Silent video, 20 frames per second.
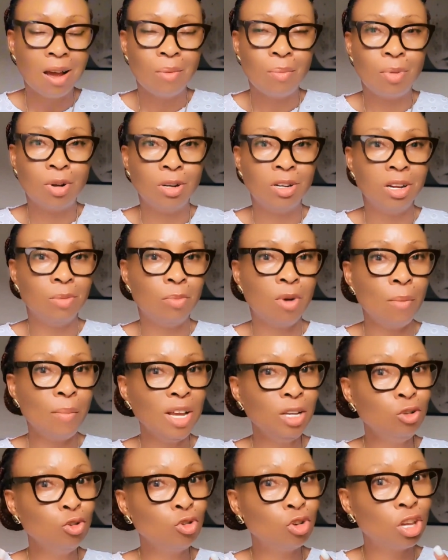But the
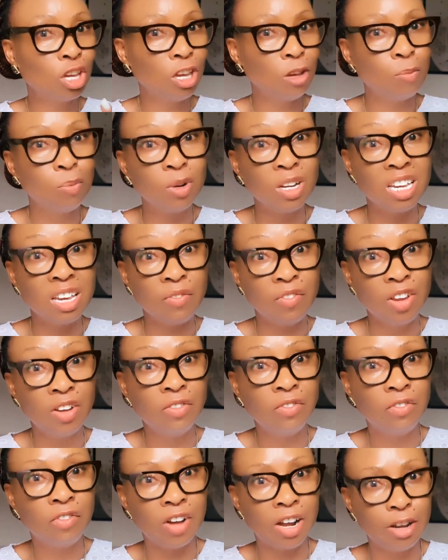moment you keep
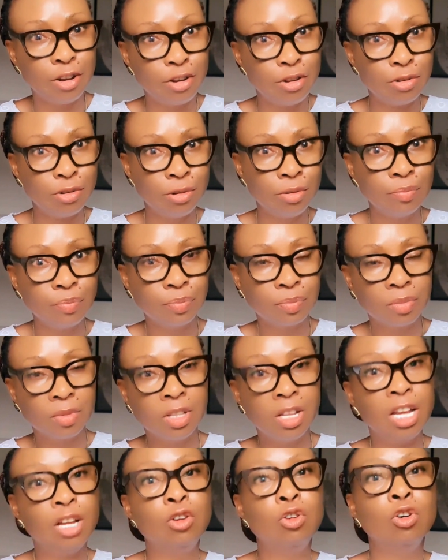giving value,
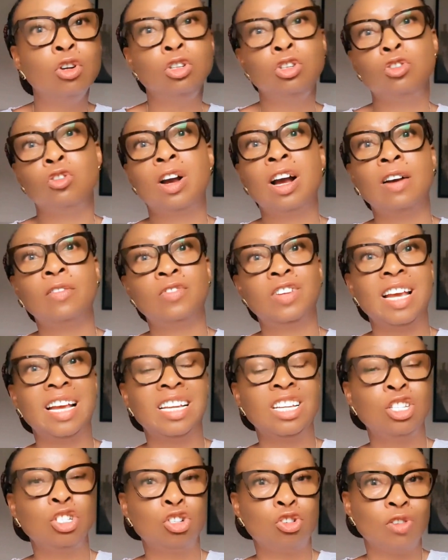they know you have their
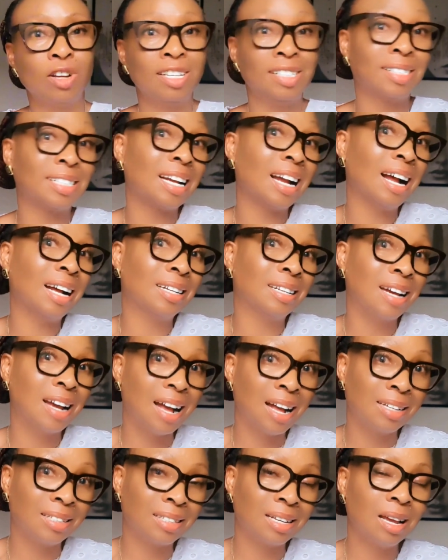interest at
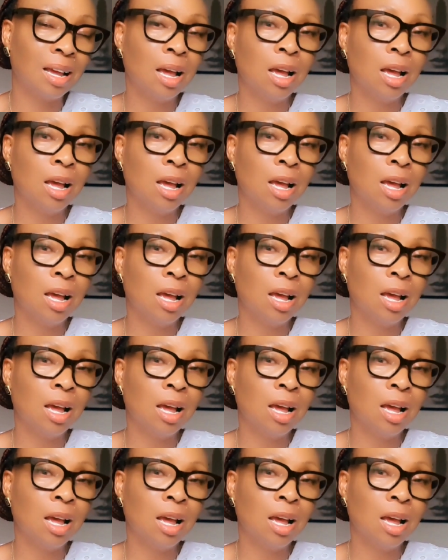heart.